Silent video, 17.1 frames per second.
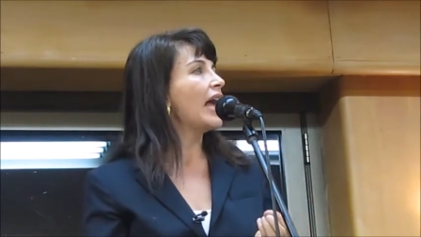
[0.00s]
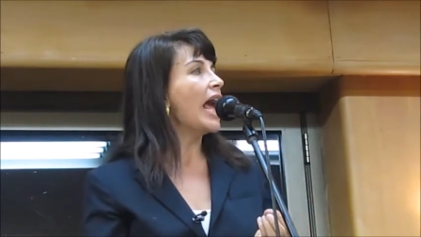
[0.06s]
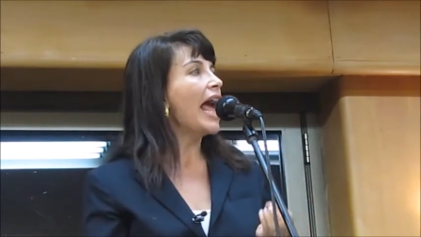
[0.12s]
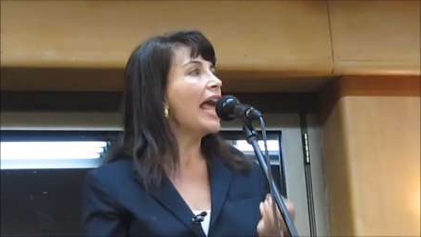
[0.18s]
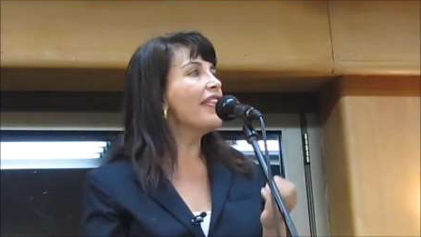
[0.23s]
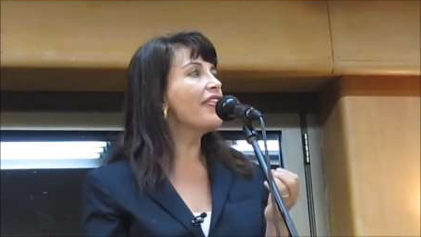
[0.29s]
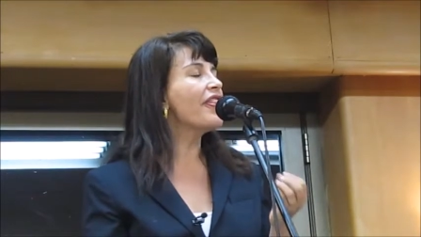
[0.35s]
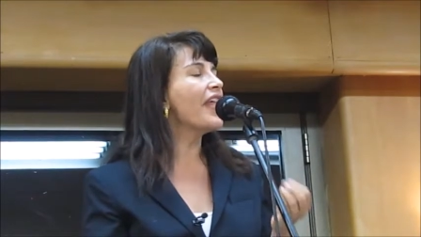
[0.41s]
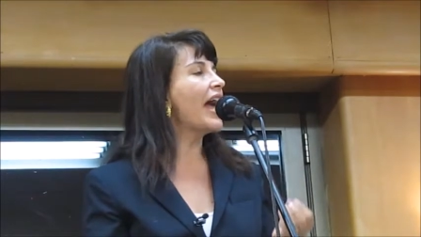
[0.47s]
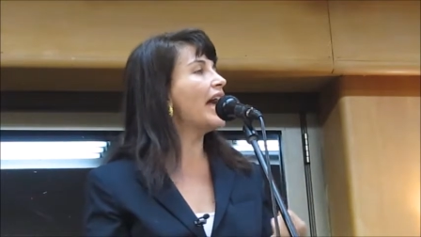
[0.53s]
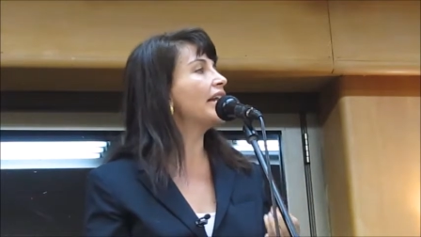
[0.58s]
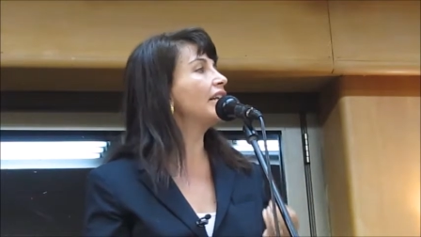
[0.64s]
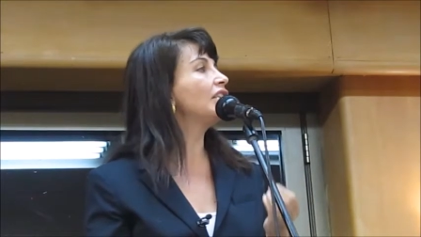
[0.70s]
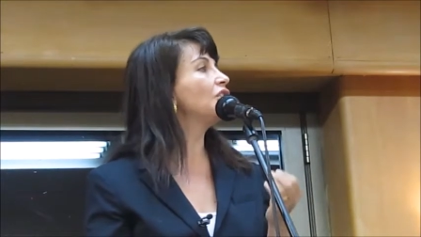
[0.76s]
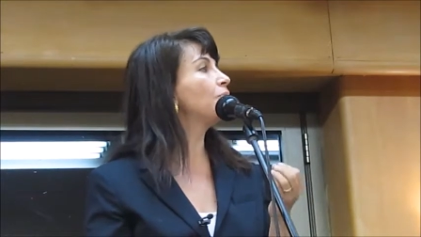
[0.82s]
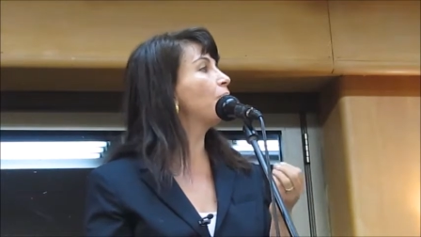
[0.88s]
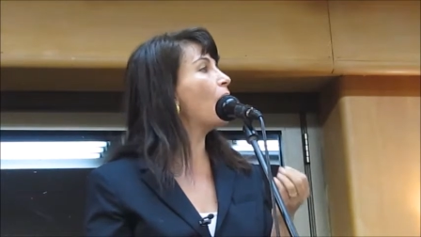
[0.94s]
And that
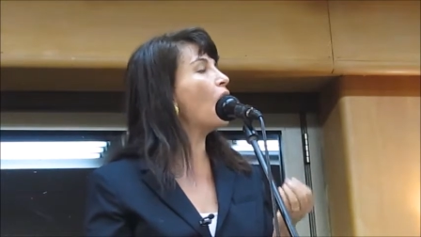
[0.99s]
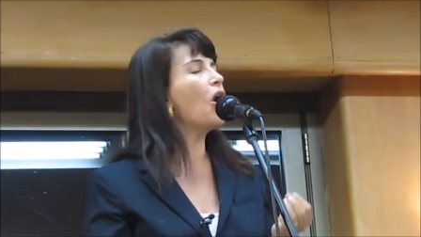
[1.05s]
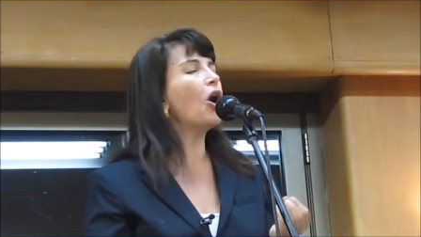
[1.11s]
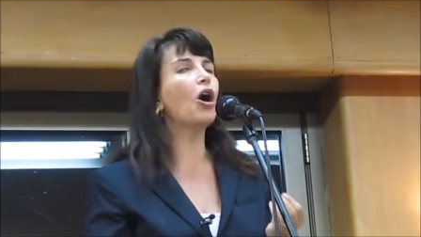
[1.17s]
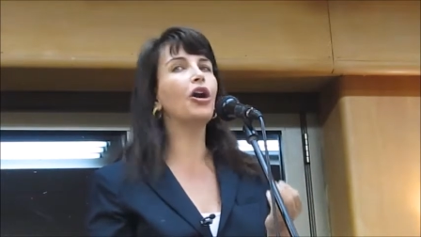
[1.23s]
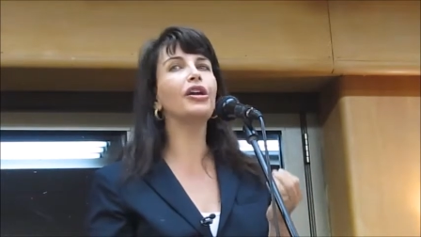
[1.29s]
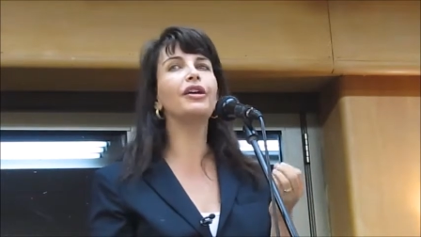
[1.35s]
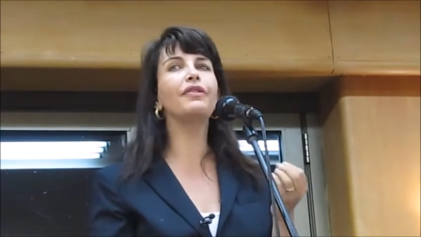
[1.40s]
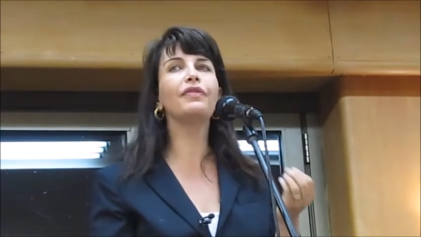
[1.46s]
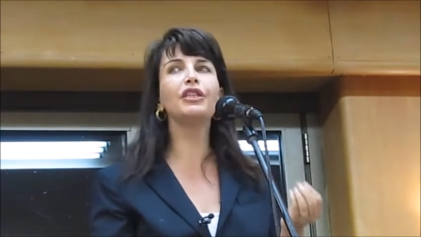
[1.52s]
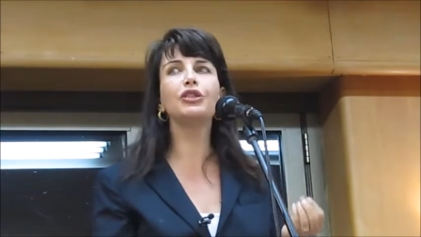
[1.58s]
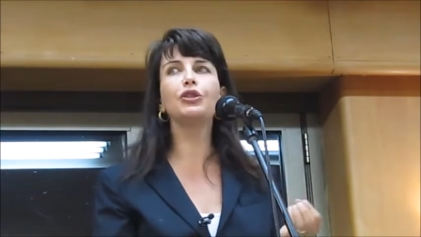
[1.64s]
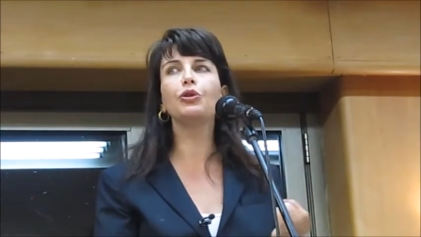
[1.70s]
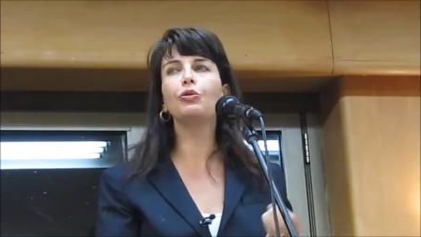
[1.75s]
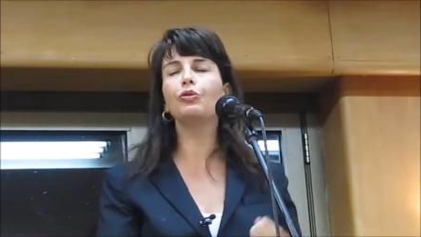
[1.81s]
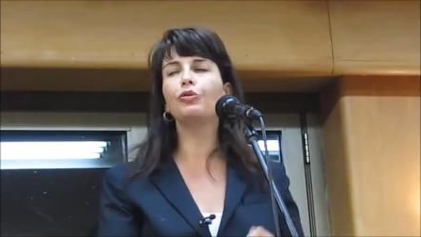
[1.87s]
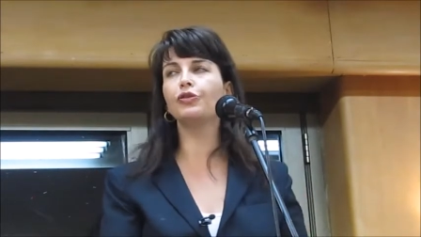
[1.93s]
is part of the
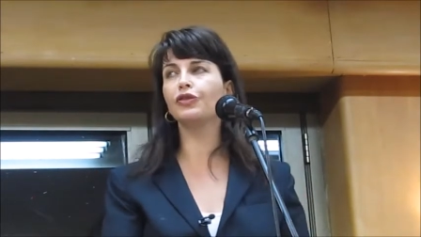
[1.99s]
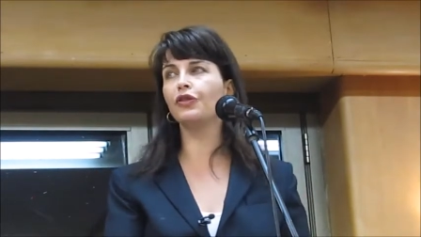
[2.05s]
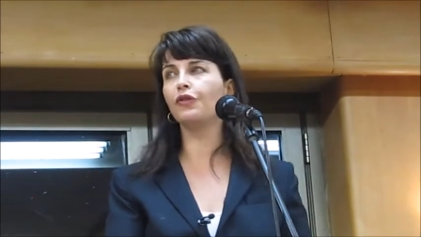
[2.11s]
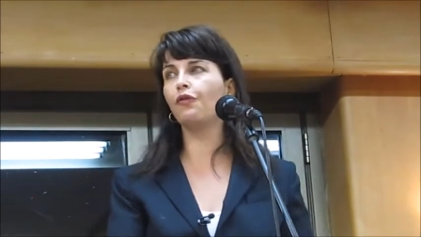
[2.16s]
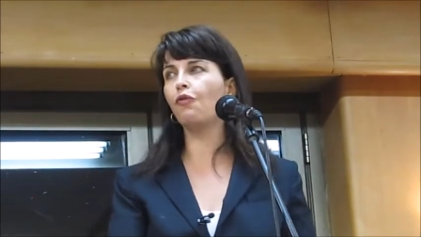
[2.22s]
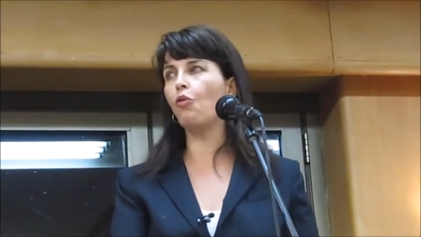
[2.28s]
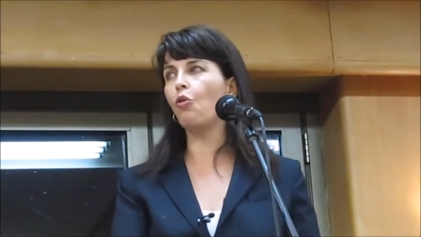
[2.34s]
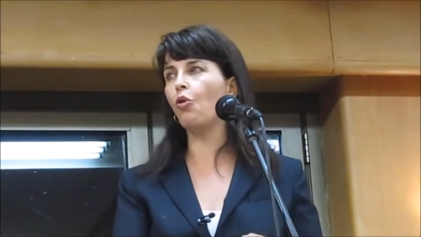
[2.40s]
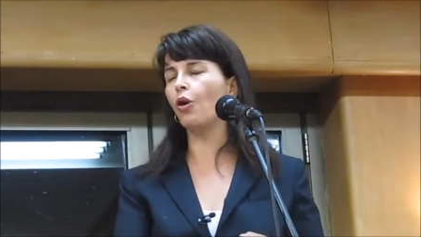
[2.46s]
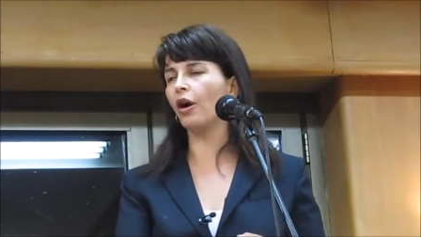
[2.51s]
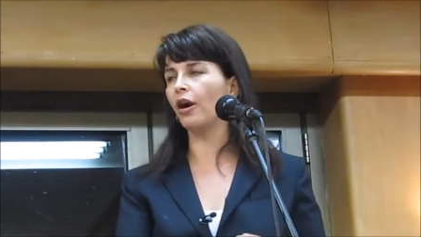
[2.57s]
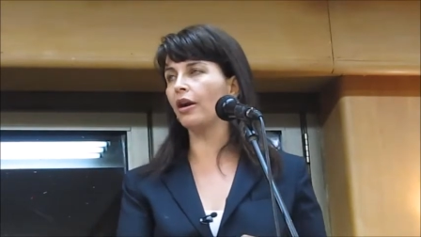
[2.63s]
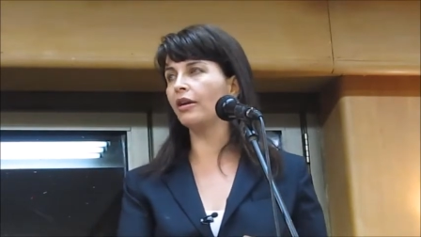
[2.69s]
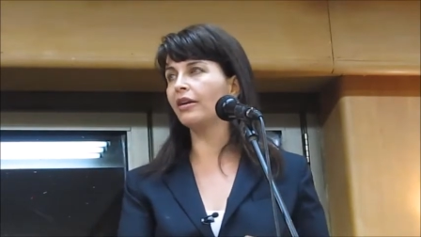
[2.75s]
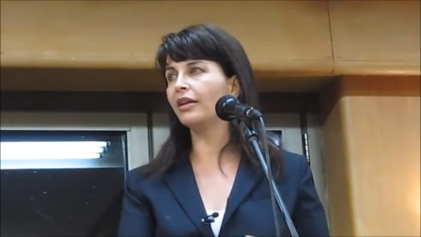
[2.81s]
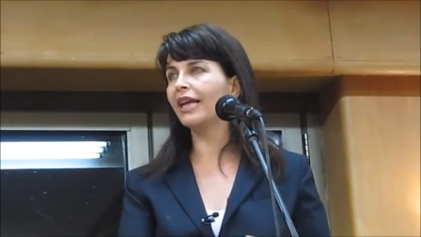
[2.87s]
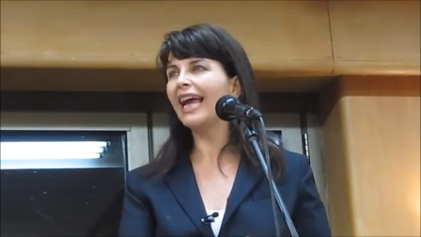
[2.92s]
tools of war.
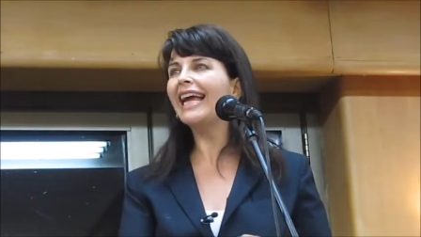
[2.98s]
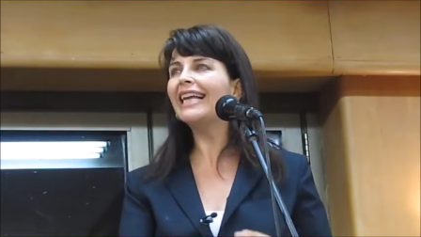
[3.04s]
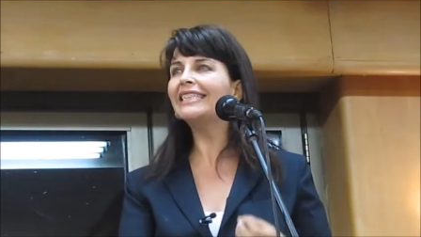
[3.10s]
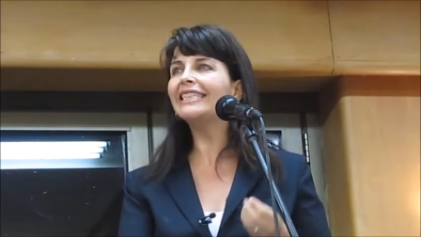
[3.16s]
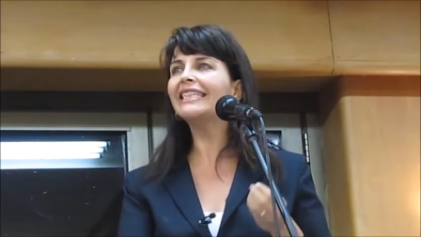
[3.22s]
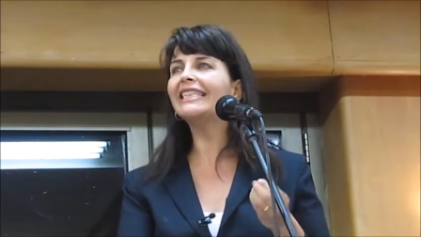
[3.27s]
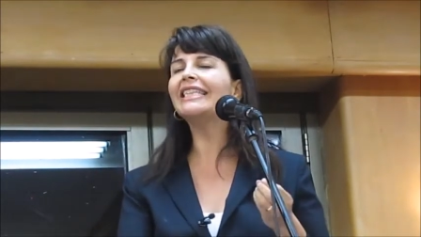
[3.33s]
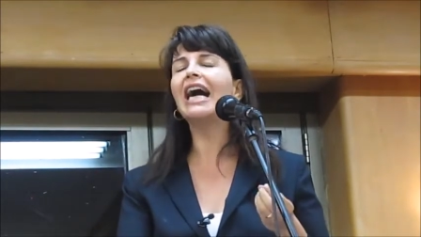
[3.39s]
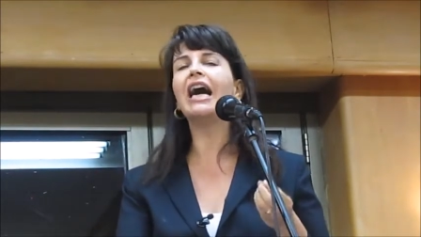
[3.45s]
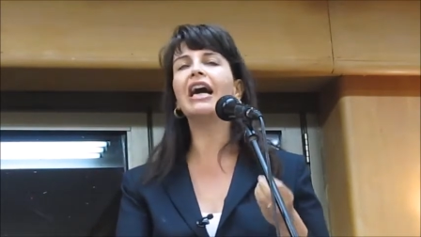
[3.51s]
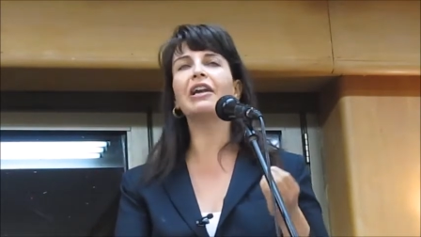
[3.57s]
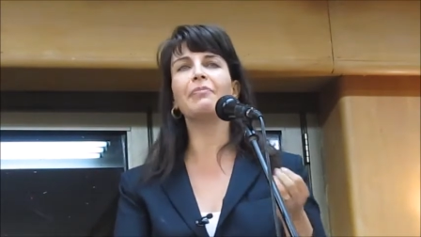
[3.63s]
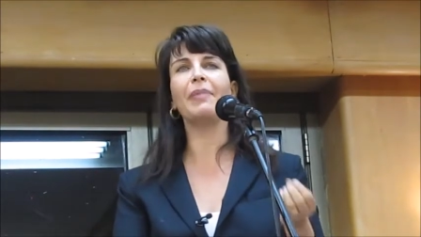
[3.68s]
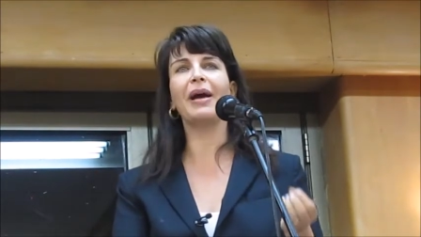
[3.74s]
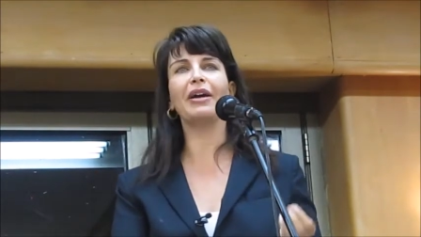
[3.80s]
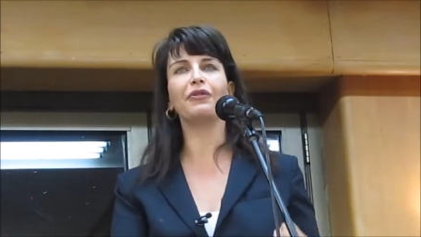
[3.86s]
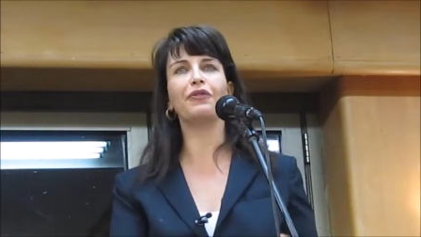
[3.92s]
It's not
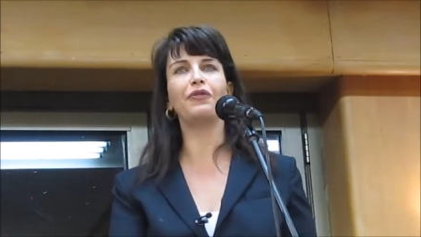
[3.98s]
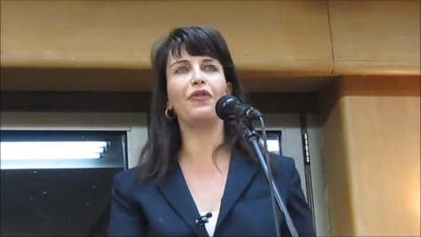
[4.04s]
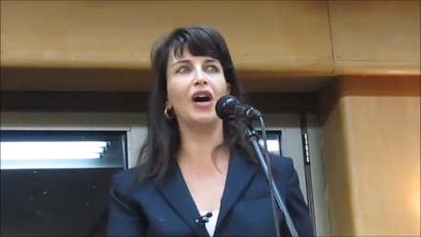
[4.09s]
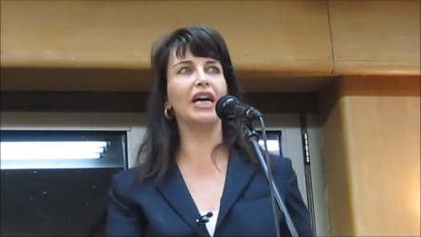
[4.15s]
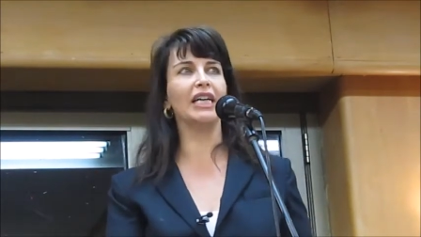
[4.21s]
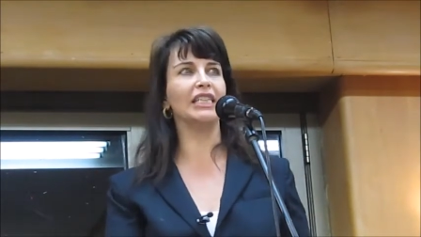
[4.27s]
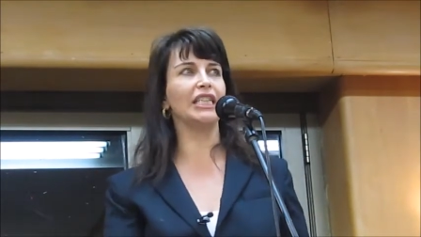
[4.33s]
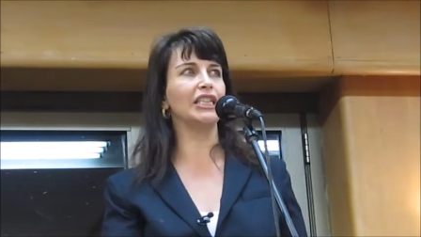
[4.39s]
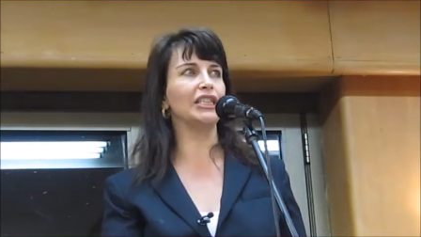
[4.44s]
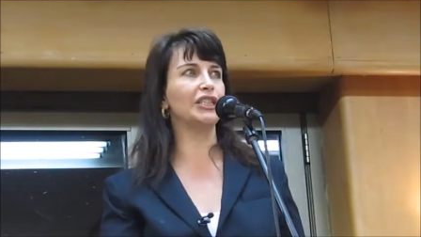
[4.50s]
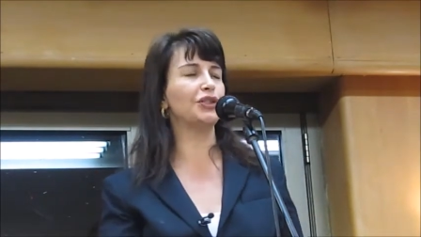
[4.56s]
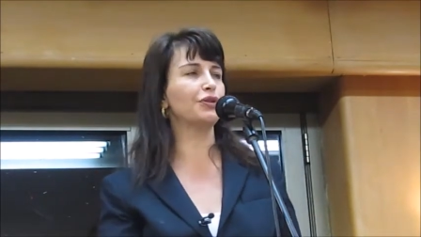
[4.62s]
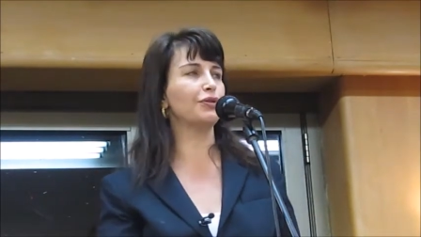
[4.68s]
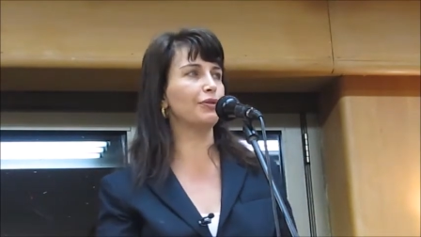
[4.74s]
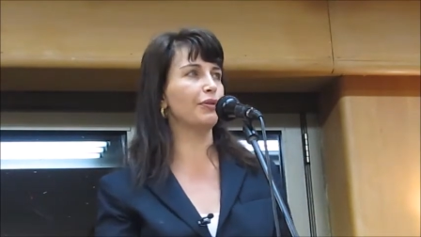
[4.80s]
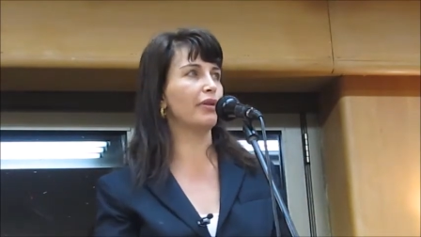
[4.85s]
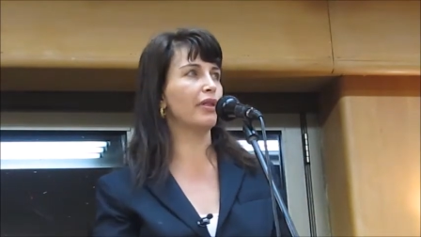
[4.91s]
about finding the
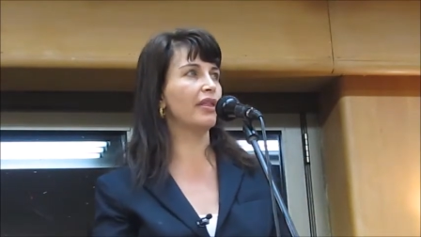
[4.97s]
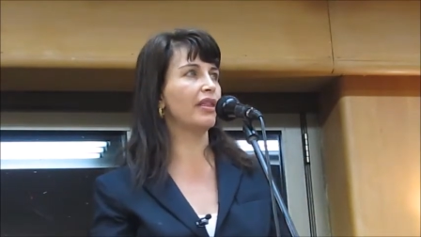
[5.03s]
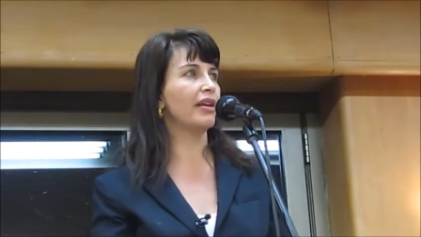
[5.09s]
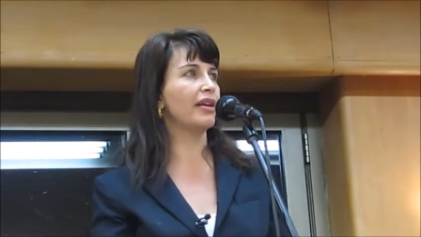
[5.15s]
truth.